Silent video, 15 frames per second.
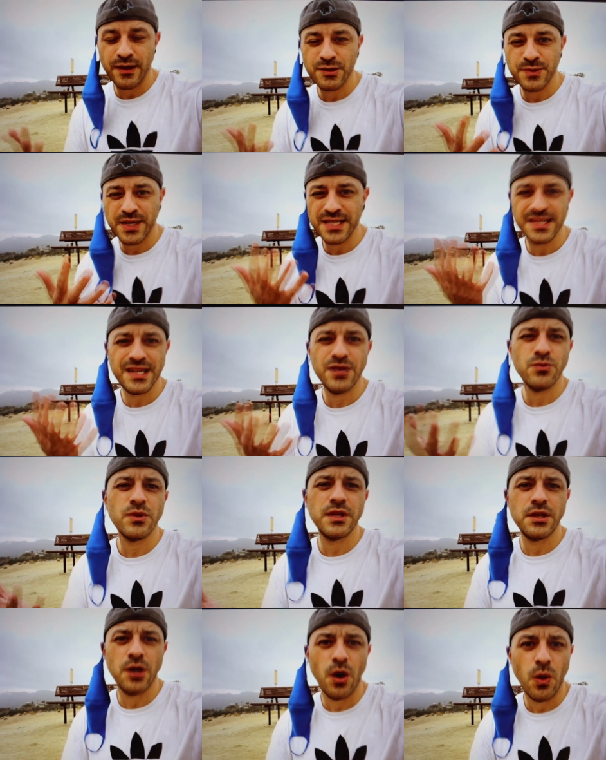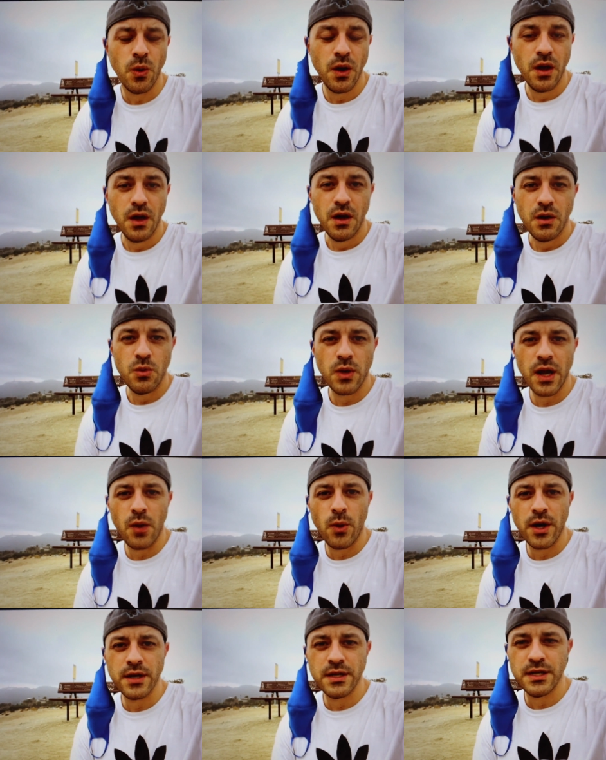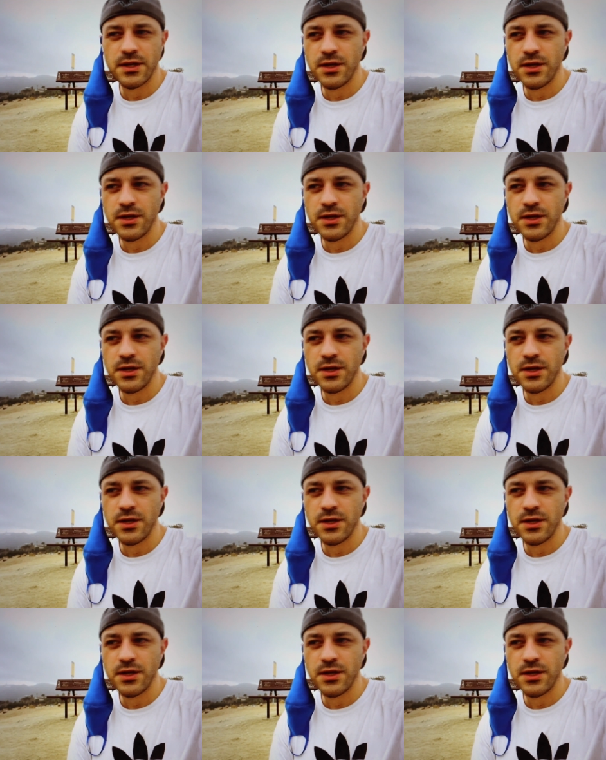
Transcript: was because I didn't really know what I wanted to